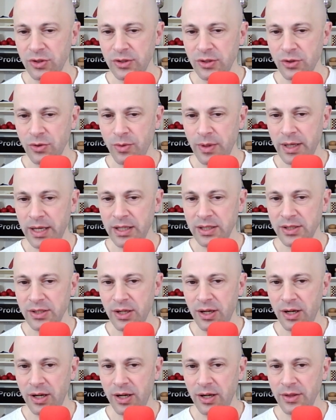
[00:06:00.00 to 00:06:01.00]
squares
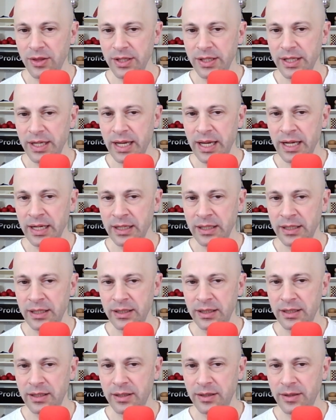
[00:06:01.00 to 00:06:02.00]
on the
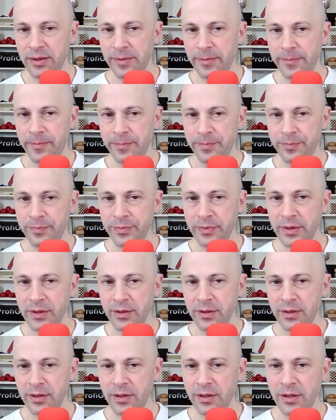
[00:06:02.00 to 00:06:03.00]
diagonal.
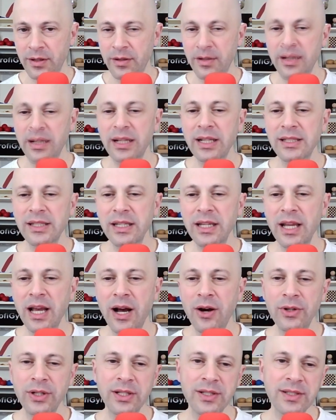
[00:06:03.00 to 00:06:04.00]
Let's see
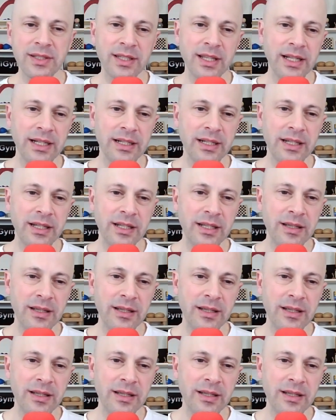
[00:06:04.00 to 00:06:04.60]
how it is done.